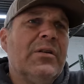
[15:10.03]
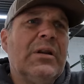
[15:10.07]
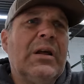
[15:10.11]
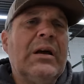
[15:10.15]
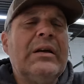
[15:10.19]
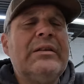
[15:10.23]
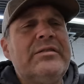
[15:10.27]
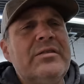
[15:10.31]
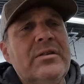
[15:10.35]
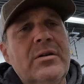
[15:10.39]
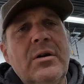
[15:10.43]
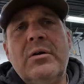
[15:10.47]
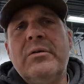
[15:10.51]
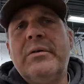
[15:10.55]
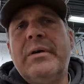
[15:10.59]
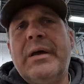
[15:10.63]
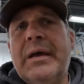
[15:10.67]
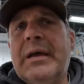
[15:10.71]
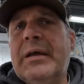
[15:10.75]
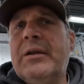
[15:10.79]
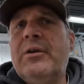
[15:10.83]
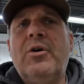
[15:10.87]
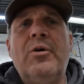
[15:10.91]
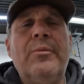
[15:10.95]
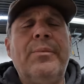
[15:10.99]
And I said,
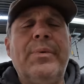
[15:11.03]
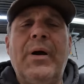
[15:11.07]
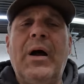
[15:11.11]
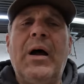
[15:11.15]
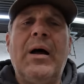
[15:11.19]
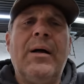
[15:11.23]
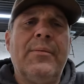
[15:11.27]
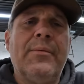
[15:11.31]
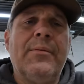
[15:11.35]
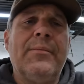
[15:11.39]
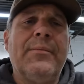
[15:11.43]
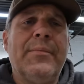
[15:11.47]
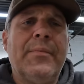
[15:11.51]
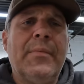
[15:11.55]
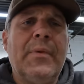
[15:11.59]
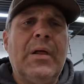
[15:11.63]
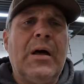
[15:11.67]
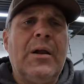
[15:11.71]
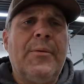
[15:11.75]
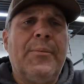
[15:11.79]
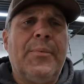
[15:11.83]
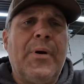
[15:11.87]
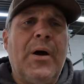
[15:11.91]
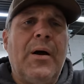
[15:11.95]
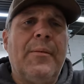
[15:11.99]
okay, no problem.
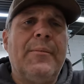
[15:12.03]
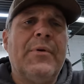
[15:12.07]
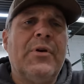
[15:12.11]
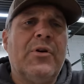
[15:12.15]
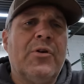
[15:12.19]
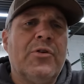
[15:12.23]
Not a problem.